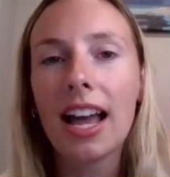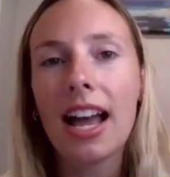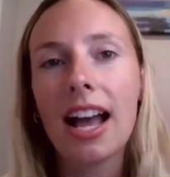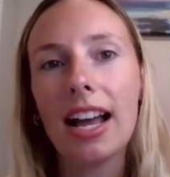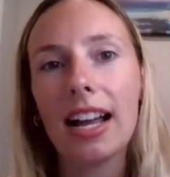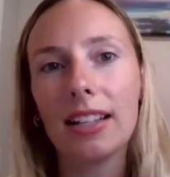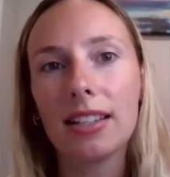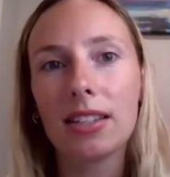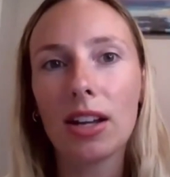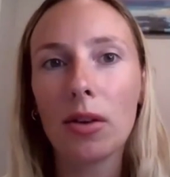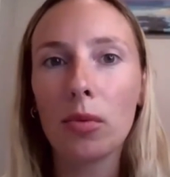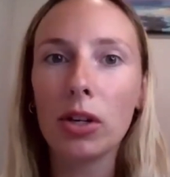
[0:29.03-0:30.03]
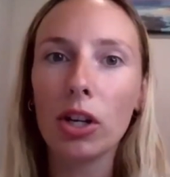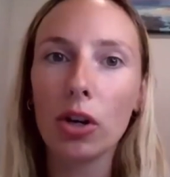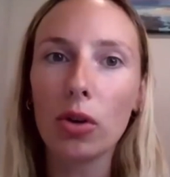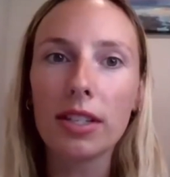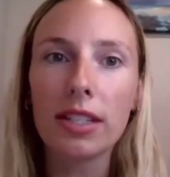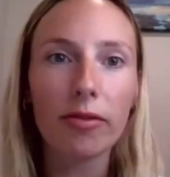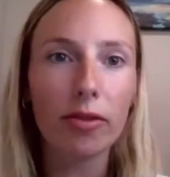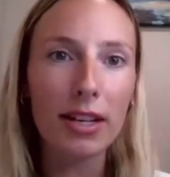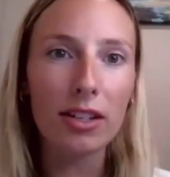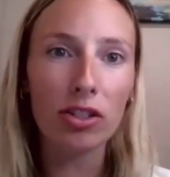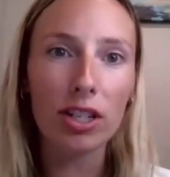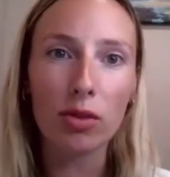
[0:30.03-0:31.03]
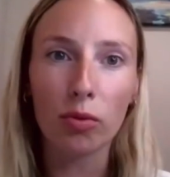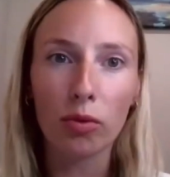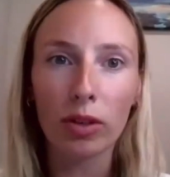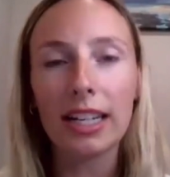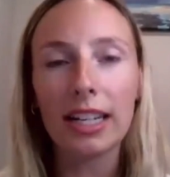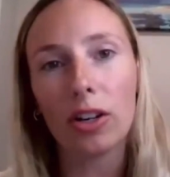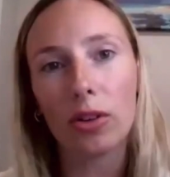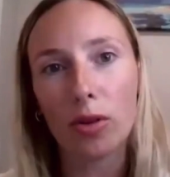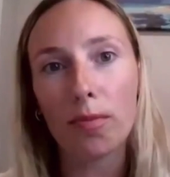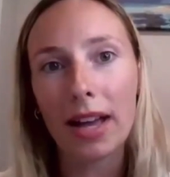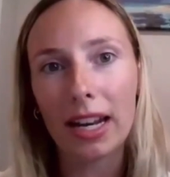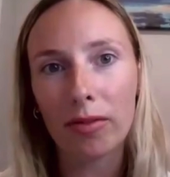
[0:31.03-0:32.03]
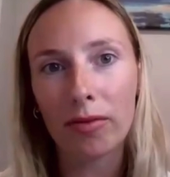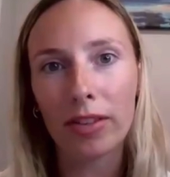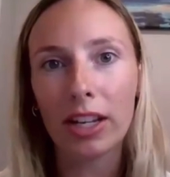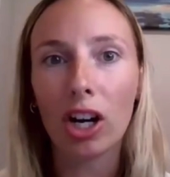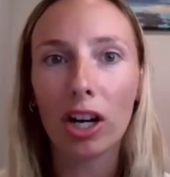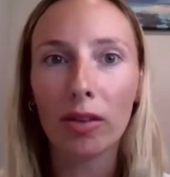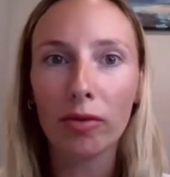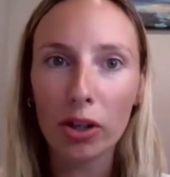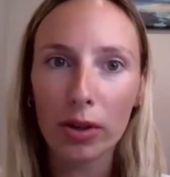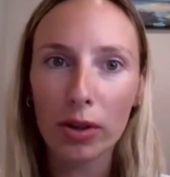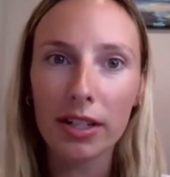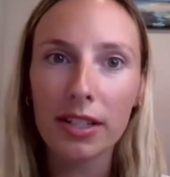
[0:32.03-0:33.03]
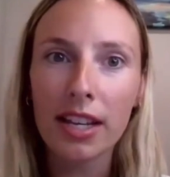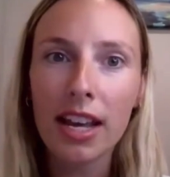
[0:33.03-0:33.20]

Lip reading: And we know this information is really going to benefit our viewers.